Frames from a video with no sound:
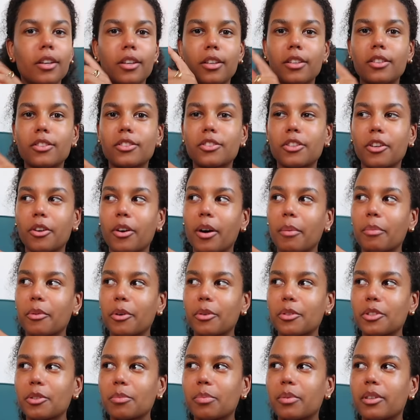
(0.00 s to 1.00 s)
So I'm
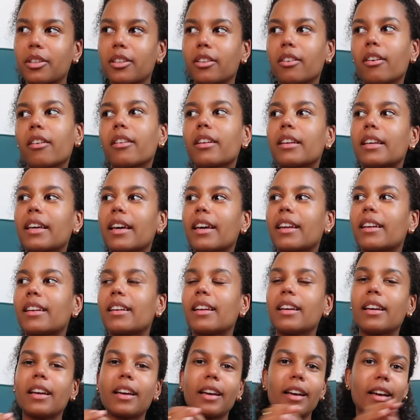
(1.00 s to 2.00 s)
going to put it on again
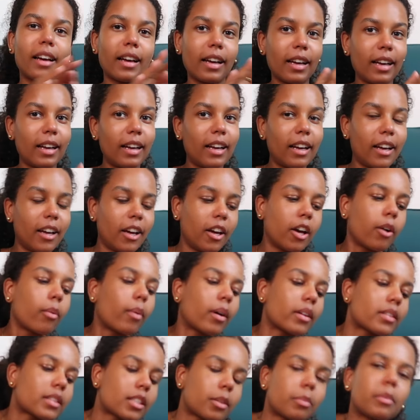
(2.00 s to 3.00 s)

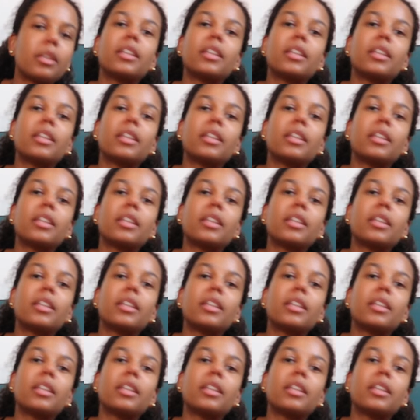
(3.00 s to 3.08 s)
whilst I'm